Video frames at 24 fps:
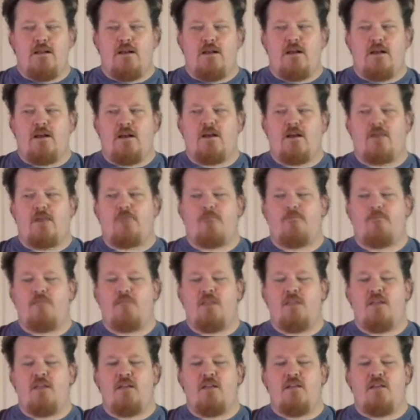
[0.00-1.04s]
Um,
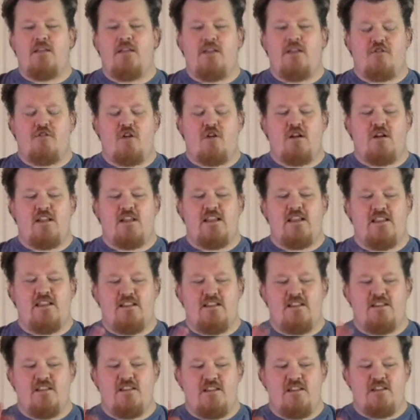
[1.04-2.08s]
Later on,
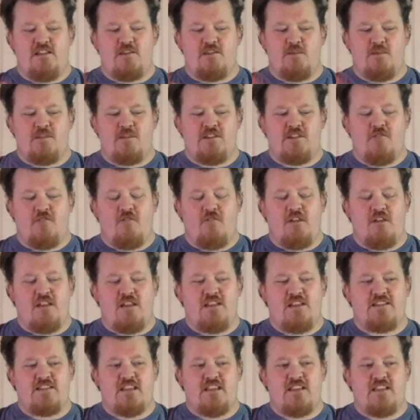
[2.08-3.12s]
he specifically
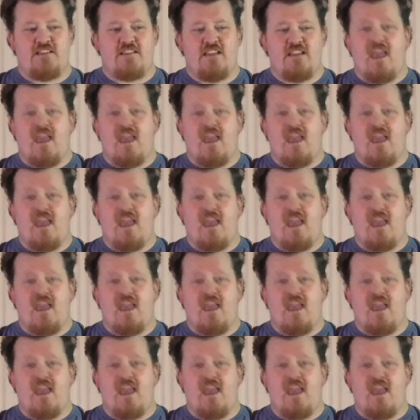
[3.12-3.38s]
says,